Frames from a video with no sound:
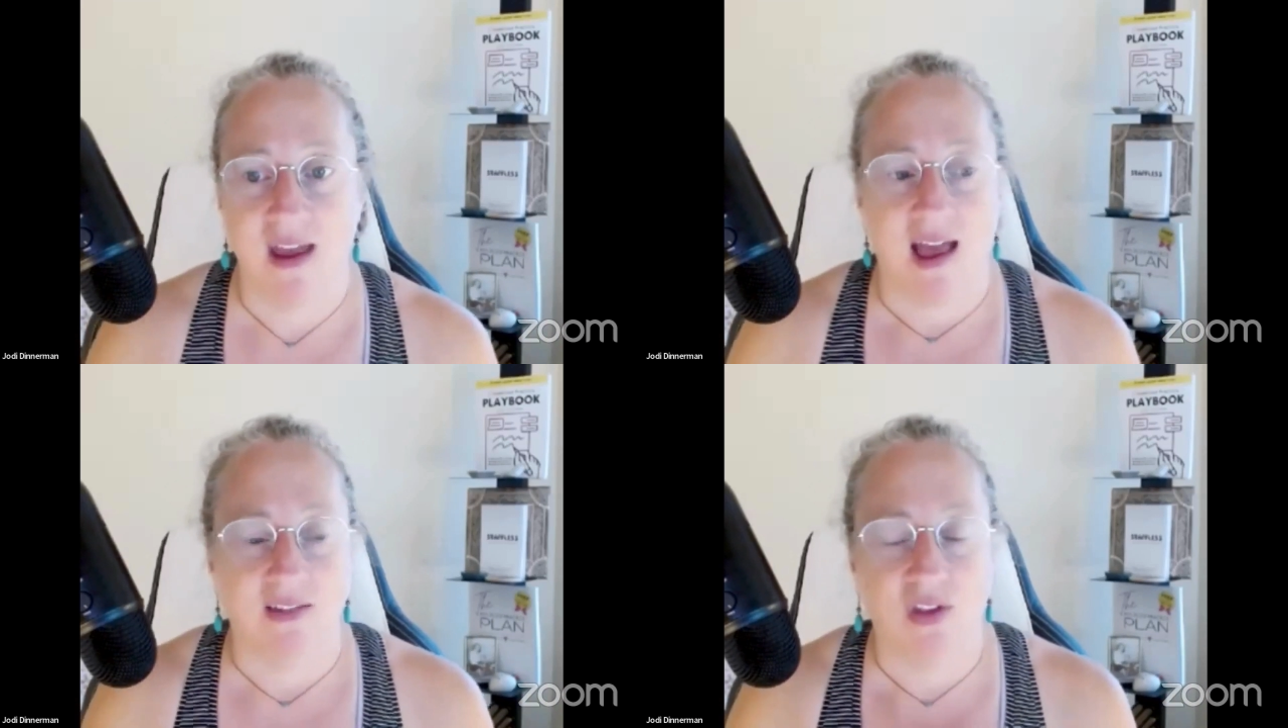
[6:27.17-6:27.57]

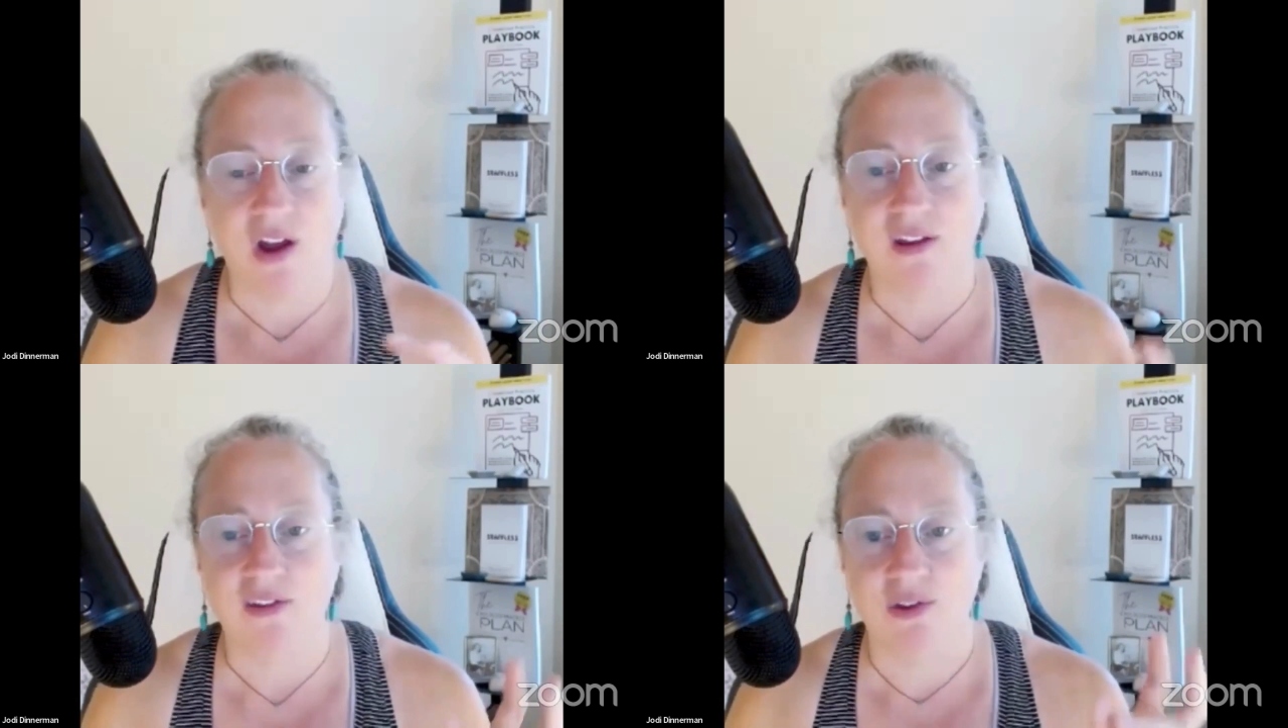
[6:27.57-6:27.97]
as
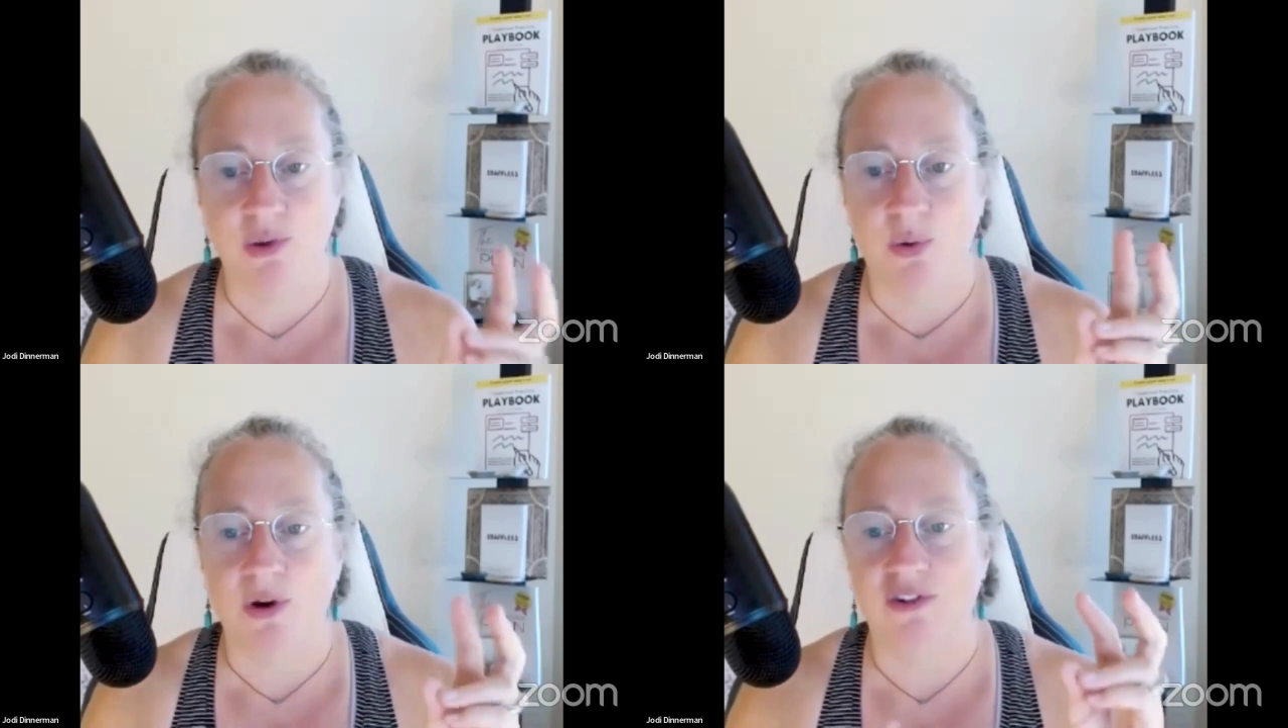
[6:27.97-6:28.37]
long as
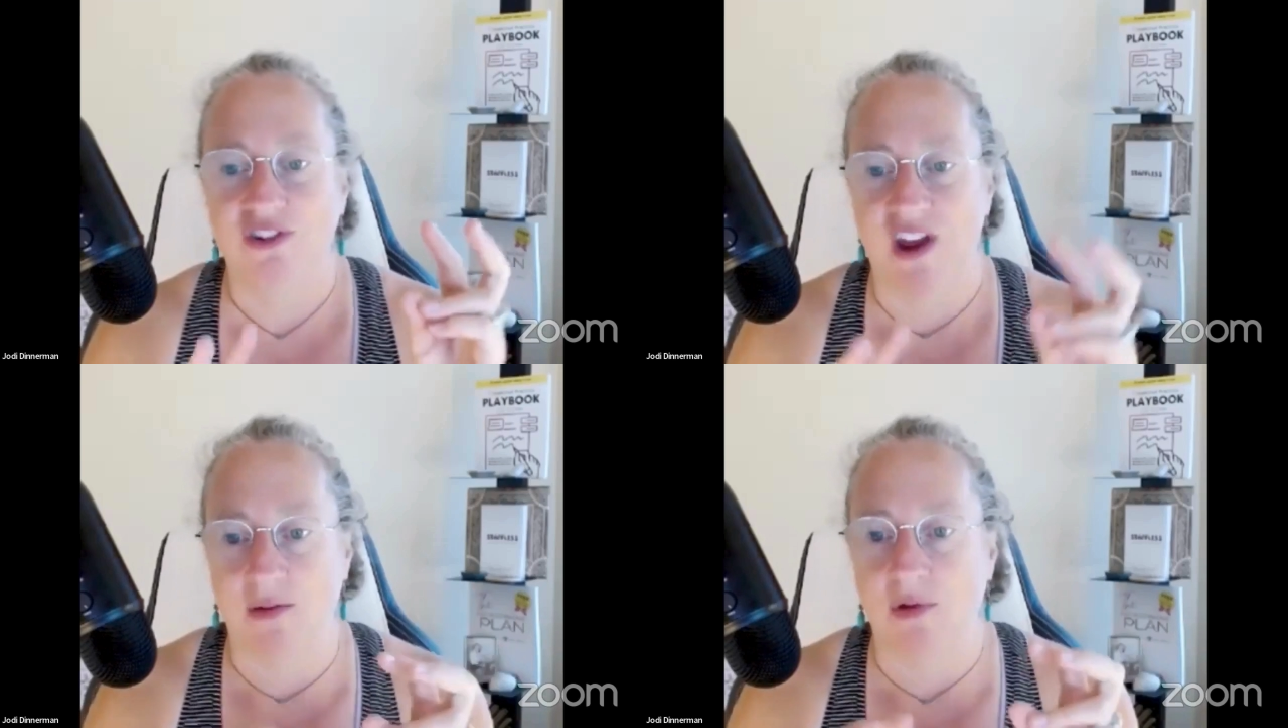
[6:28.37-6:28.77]
your
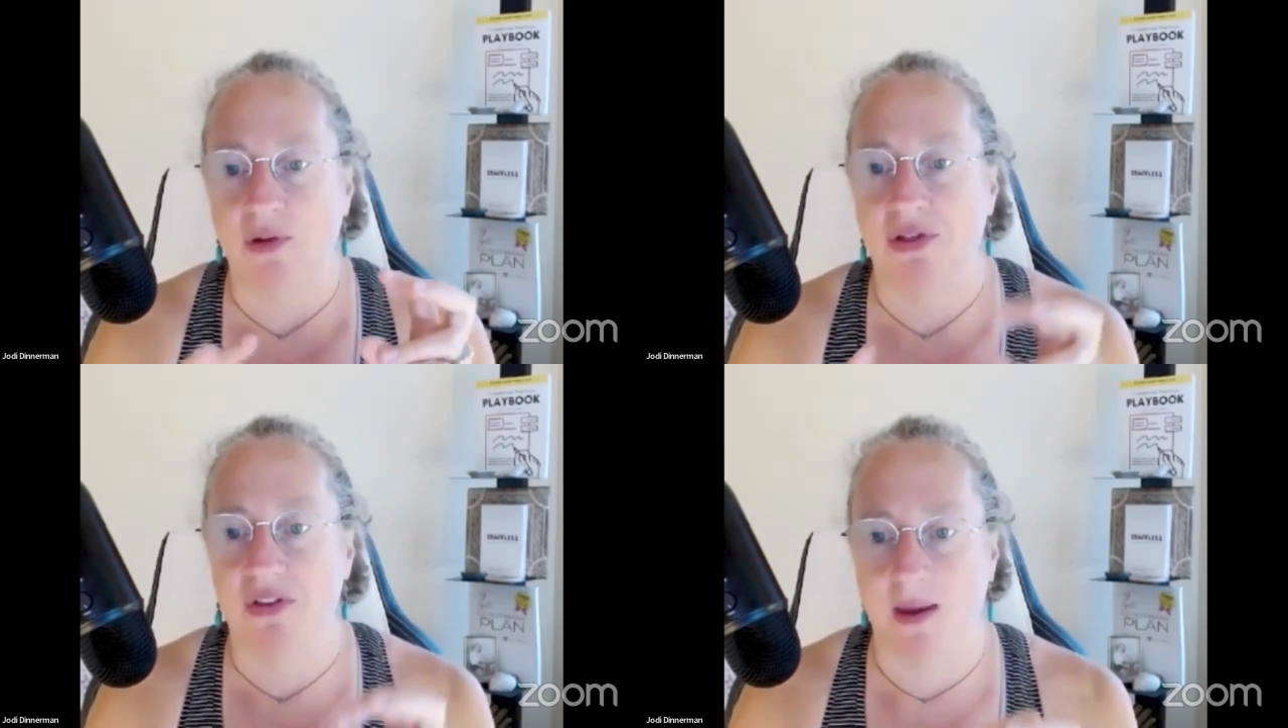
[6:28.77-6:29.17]
general
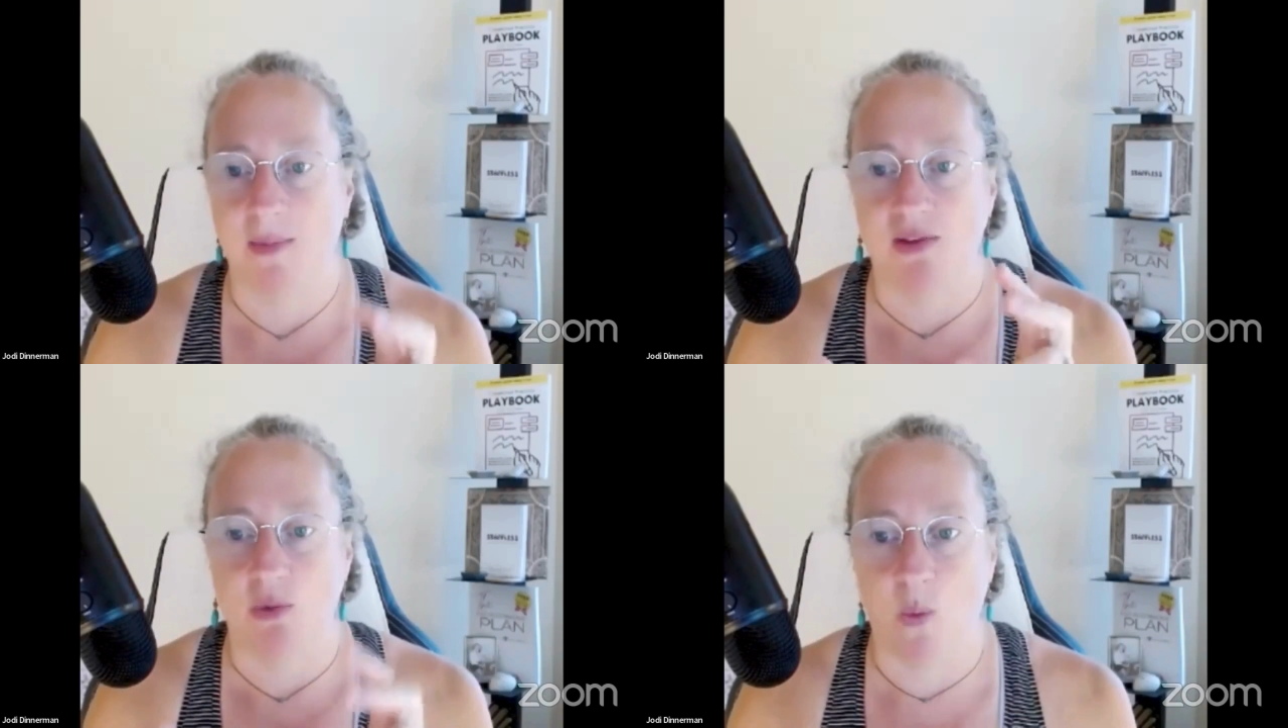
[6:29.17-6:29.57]
theme
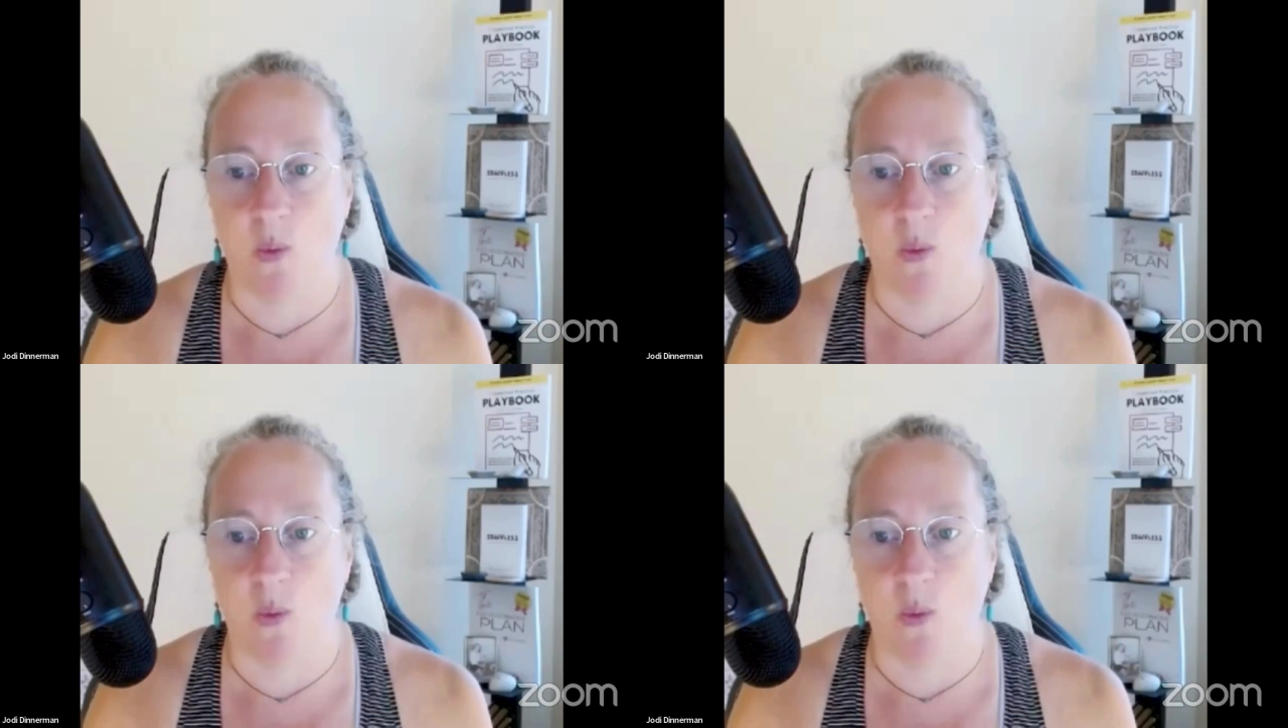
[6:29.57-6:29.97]
is
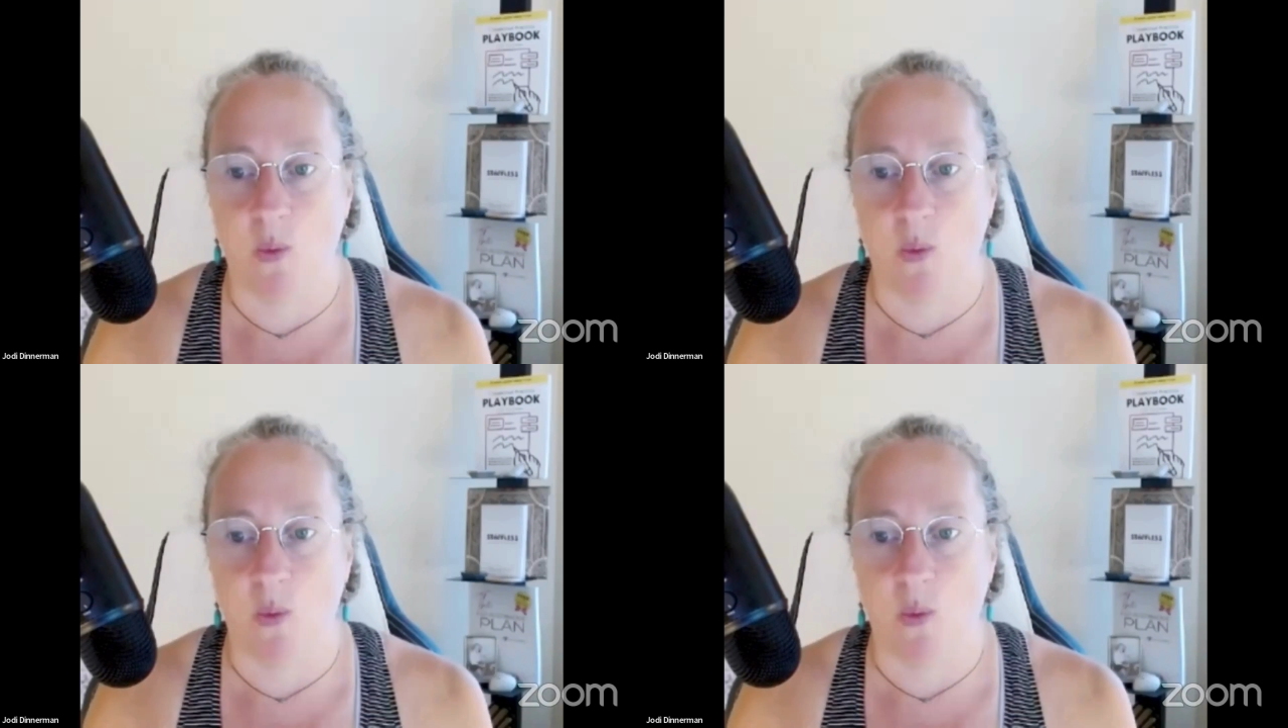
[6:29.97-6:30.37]

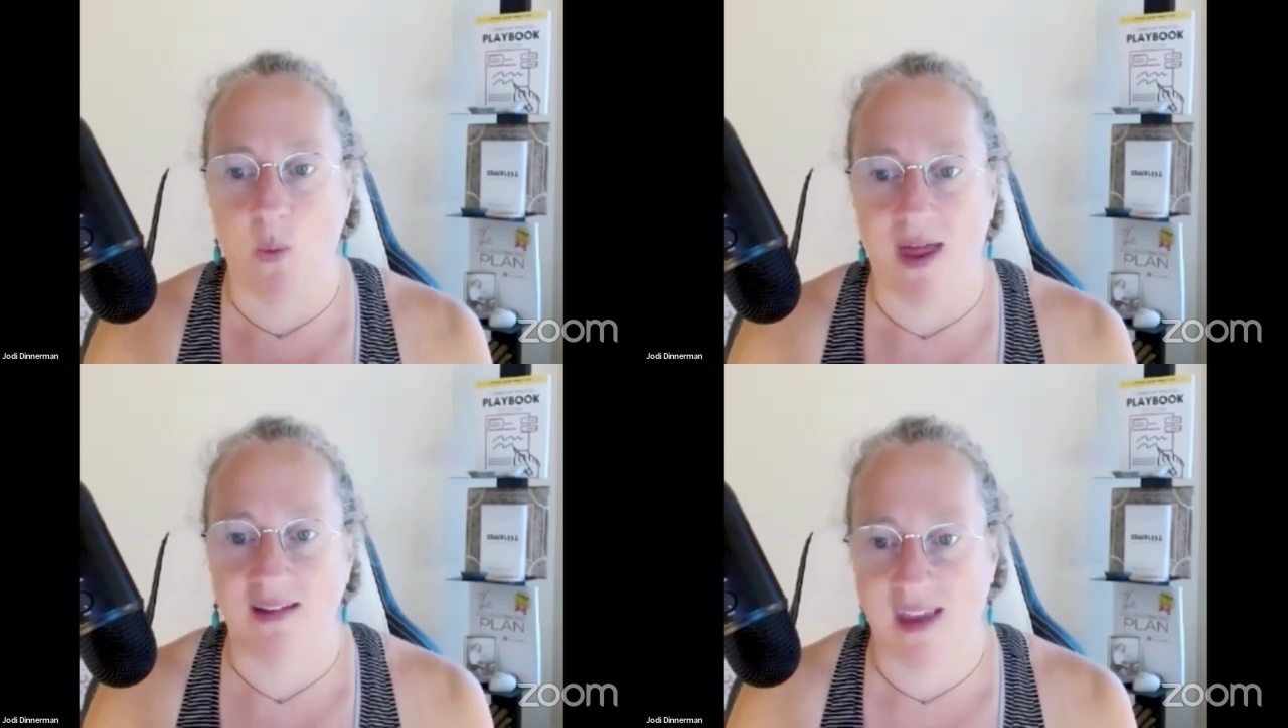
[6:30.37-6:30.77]

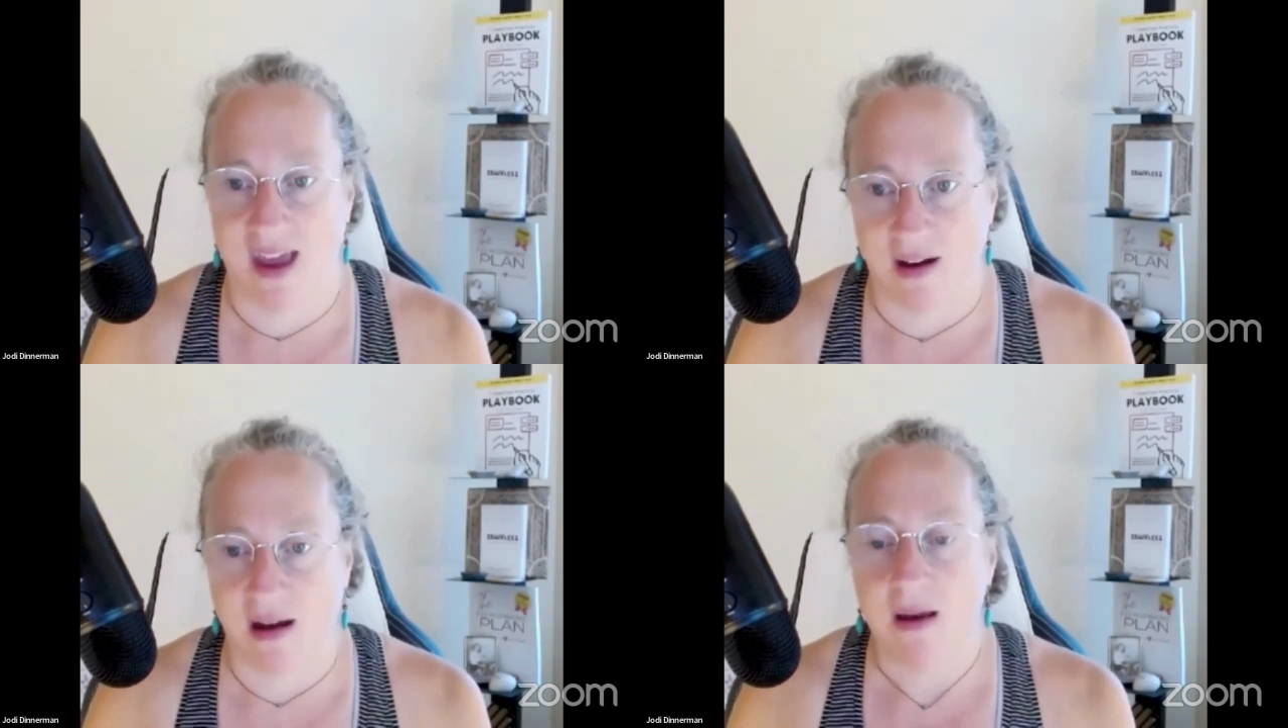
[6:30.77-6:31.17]

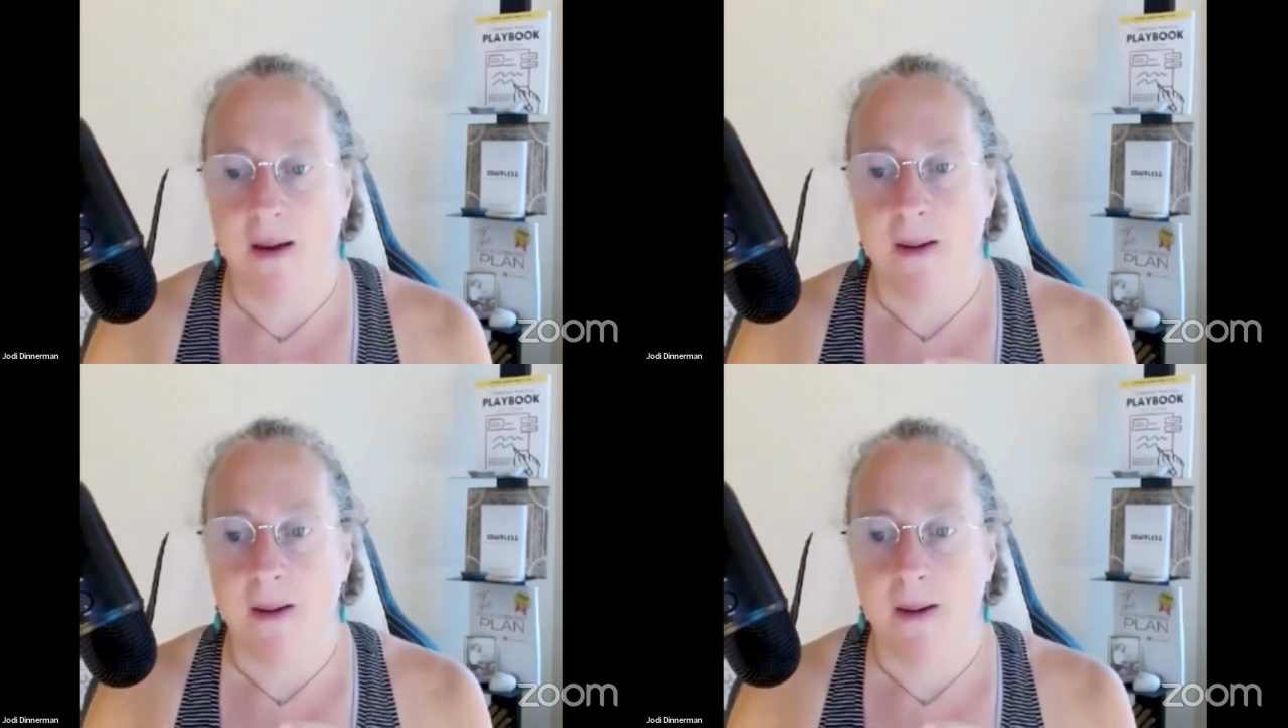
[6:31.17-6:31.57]
wellness care,